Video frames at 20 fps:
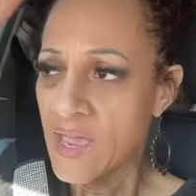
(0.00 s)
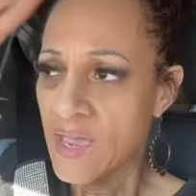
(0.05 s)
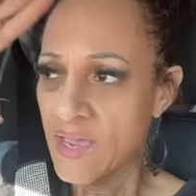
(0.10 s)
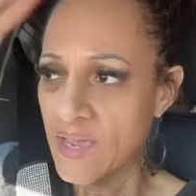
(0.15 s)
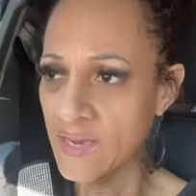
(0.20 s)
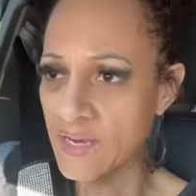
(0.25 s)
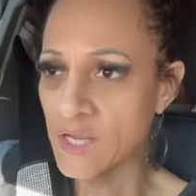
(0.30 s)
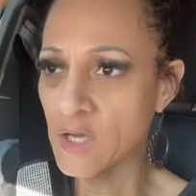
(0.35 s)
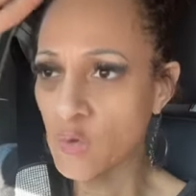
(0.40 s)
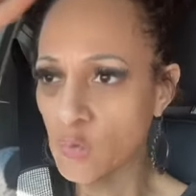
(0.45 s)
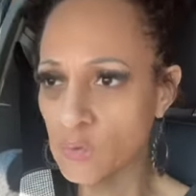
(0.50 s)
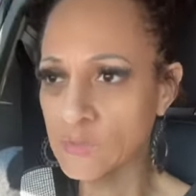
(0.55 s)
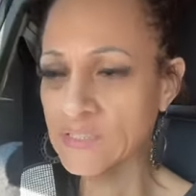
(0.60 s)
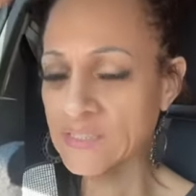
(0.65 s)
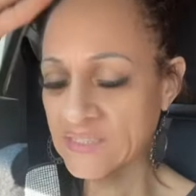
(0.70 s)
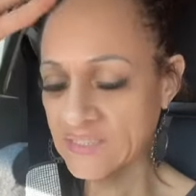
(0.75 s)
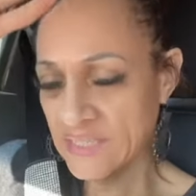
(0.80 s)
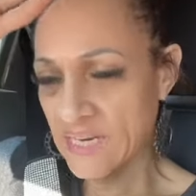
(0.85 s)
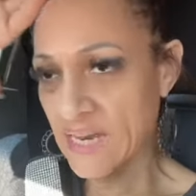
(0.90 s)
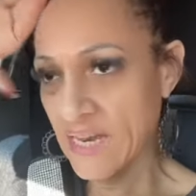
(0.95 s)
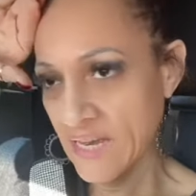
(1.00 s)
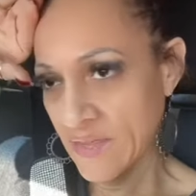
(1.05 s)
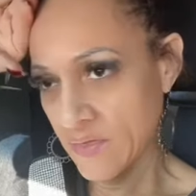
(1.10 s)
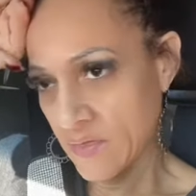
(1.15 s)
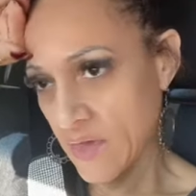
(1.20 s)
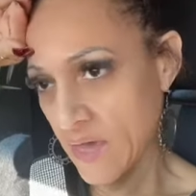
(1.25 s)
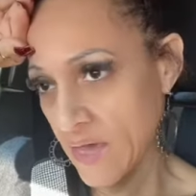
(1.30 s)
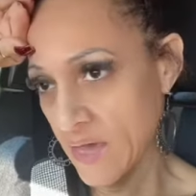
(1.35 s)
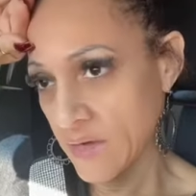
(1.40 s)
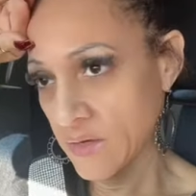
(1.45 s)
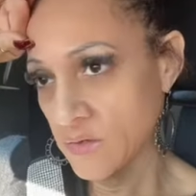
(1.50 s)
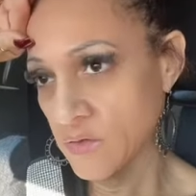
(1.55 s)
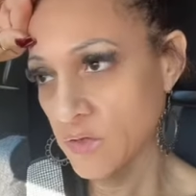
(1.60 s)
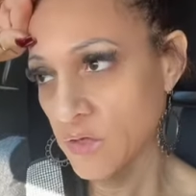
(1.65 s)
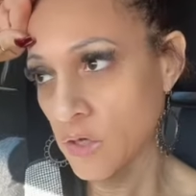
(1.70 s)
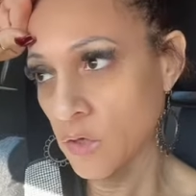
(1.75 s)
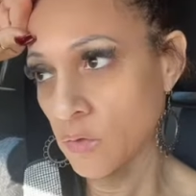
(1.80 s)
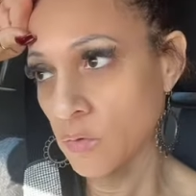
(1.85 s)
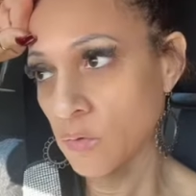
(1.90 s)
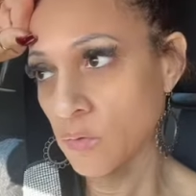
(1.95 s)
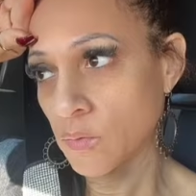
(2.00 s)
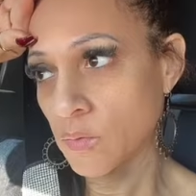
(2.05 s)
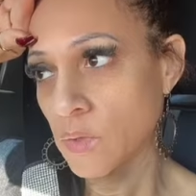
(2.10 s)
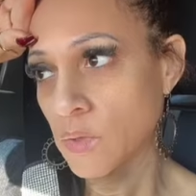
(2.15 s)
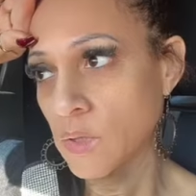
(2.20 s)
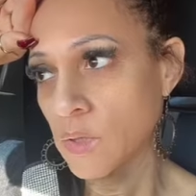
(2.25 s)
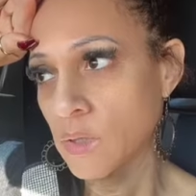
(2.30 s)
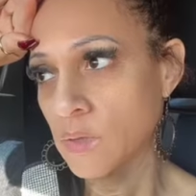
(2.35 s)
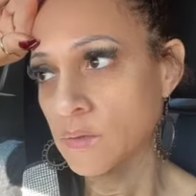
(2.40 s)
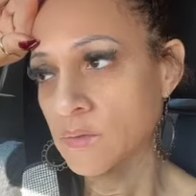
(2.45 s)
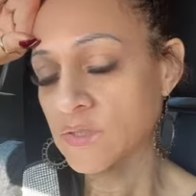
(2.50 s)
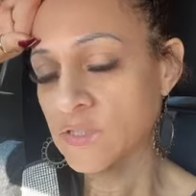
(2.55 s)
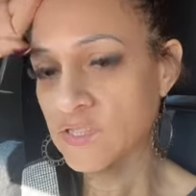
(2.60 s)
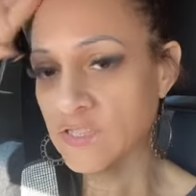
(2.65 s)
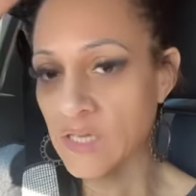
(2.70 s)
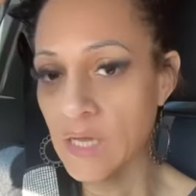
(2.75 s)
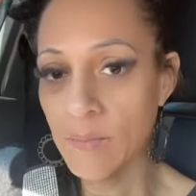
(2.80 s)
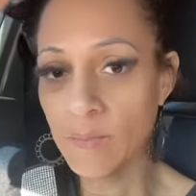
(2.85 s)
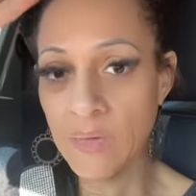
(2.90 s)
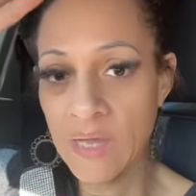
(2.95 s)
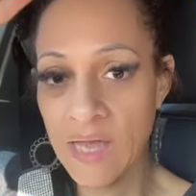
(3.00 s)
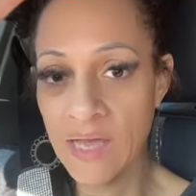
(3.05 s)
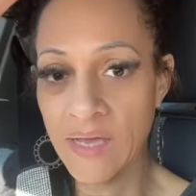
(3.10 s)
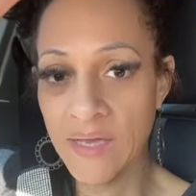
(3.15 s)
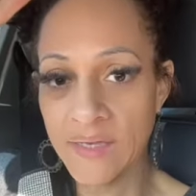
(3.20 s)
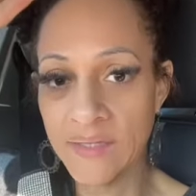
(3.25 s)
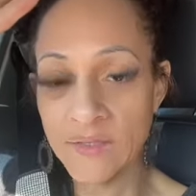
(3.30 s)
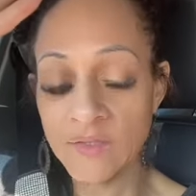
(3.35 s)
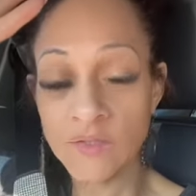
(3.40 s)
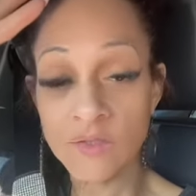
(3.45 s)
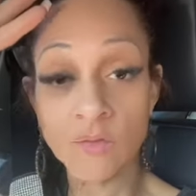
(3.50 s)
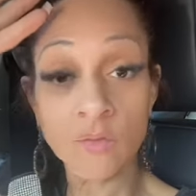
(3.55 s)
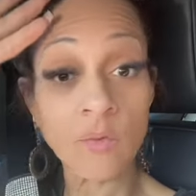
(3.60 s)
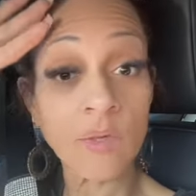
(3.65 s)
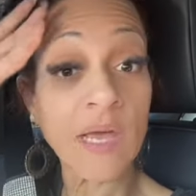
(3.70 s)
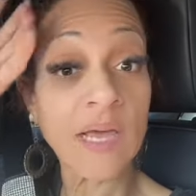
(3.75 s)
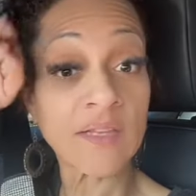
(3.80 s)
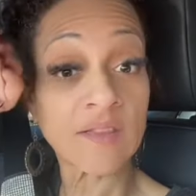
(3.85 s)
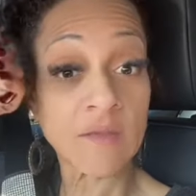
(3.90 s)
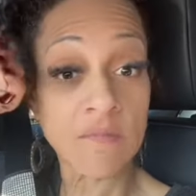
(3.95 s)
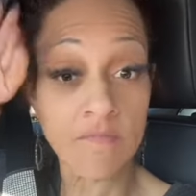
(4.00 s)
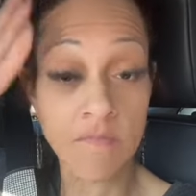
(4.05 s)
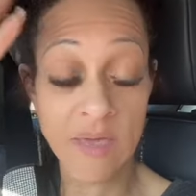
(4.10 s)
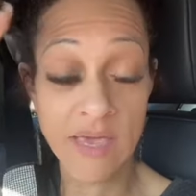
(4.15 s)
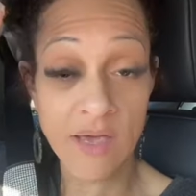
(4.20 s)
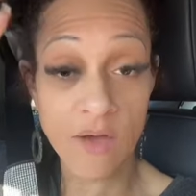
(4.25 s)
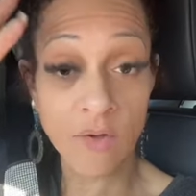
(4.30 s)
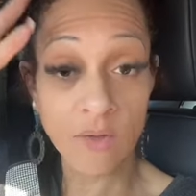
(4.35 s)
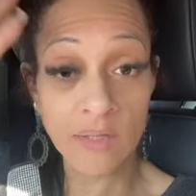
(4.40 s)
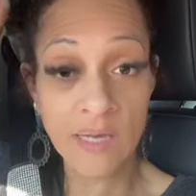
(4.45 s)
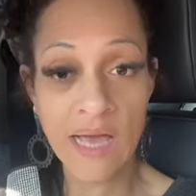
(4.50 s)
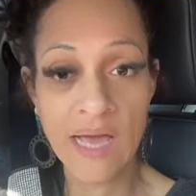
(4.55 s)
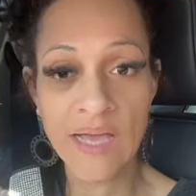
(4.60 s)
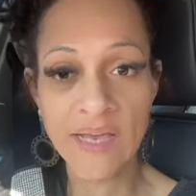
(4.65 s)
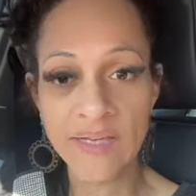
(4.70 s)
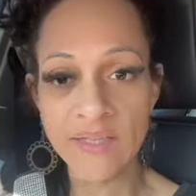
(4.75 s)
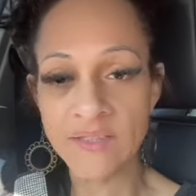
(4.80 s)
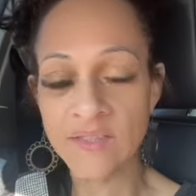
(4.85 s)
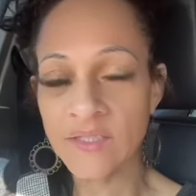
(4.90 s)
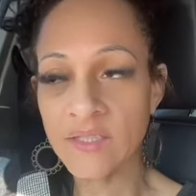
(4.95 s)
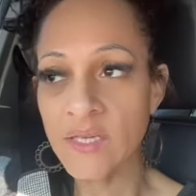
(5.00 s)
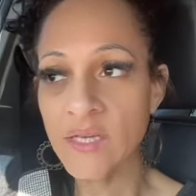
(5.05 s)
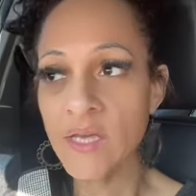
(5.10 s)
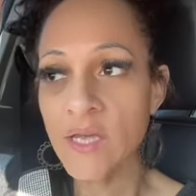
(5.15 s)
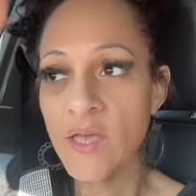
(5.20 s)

And it was saying that you know some lions, like the male lions,